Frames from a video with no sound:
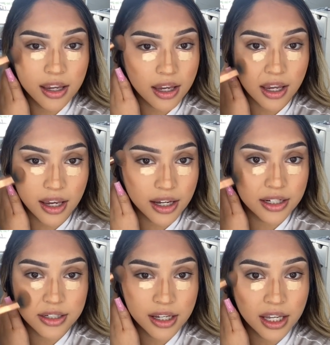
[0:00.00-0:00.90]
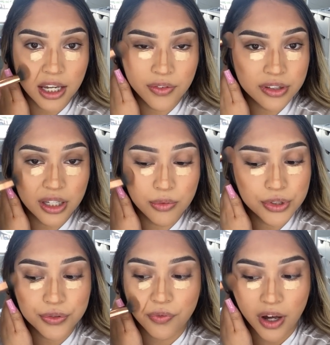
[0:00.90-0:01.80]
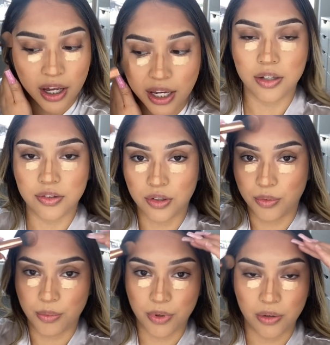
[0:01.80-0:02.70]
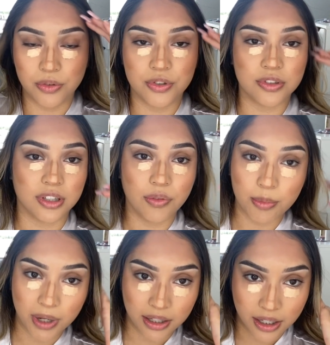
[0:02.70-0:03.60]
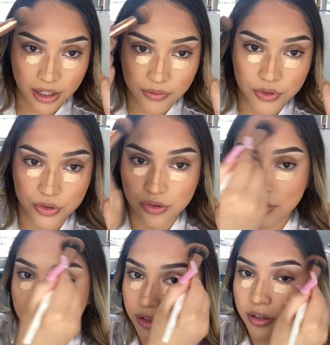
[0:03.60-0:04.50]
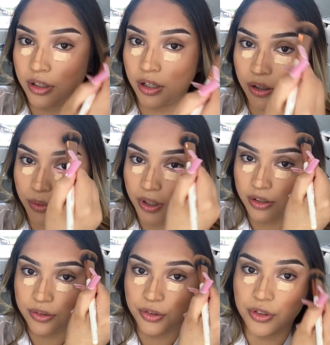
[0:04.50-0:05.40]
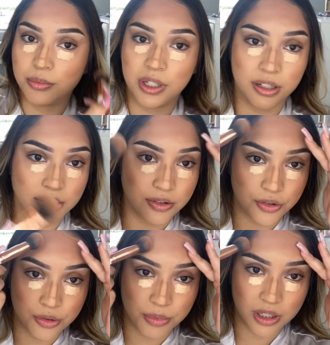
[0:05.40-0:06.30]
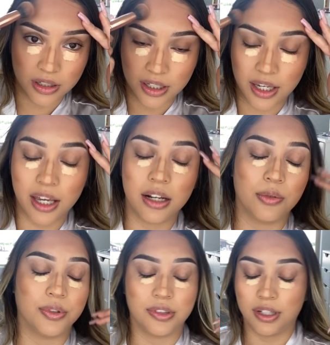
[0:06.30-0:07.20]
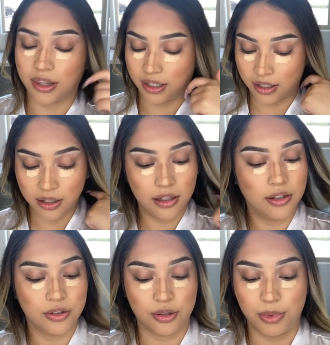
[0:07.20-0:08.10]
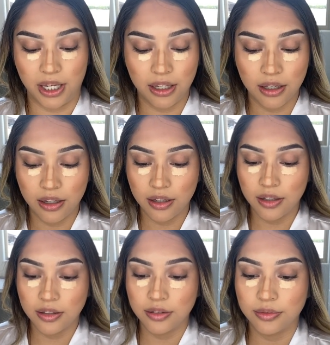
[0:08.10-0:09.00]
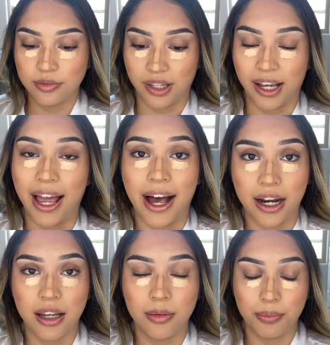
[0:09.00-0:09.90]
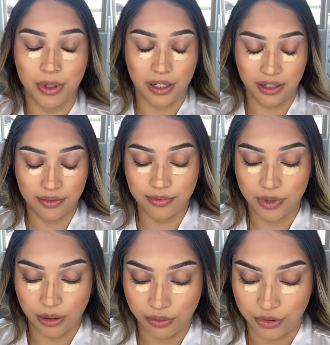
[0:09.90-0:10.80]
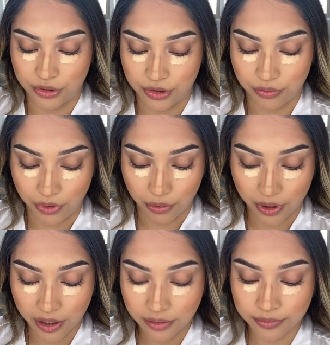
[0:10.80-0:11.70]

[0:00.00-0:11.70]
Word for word: and everything was fine. And so we were, I was just living my life, just you know, without social media, social media, again, it wasn't a thing to me. Like I had it, but I was just a viewer.